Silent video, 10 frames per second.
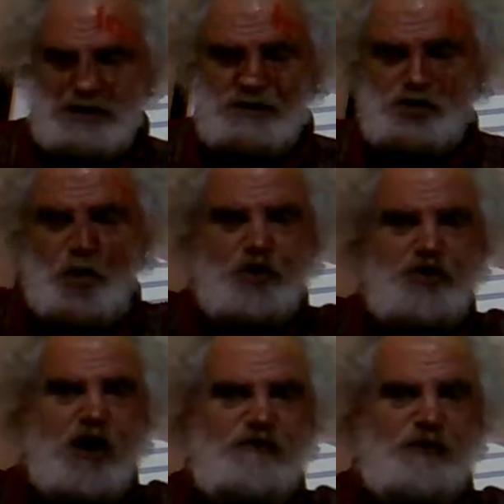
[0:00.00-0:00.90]
cordon
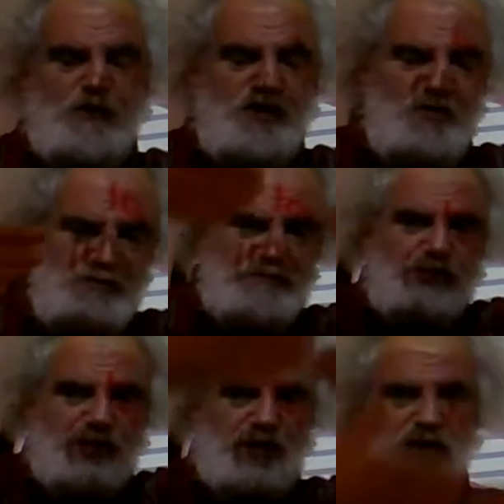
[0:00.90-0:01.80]
off a room,
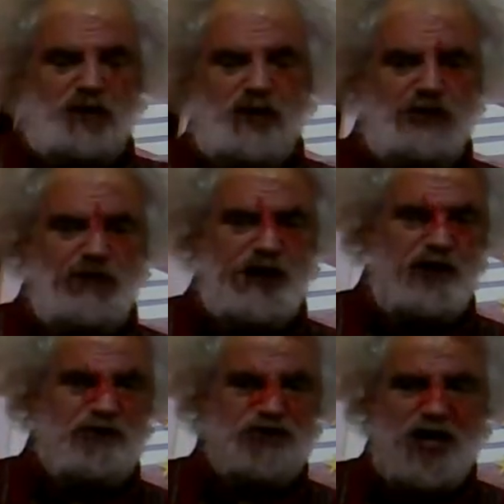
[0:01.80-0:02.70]
put a little do not
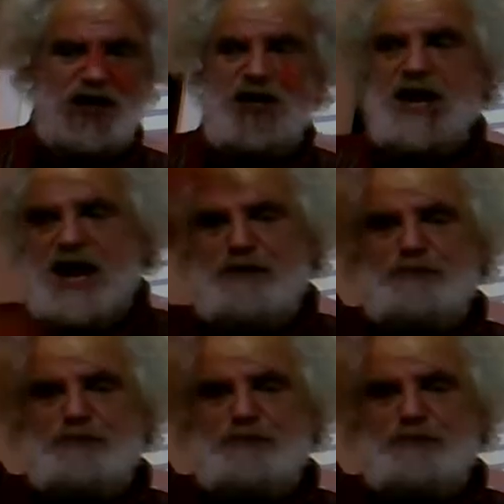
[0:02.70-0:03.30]
enter sign, and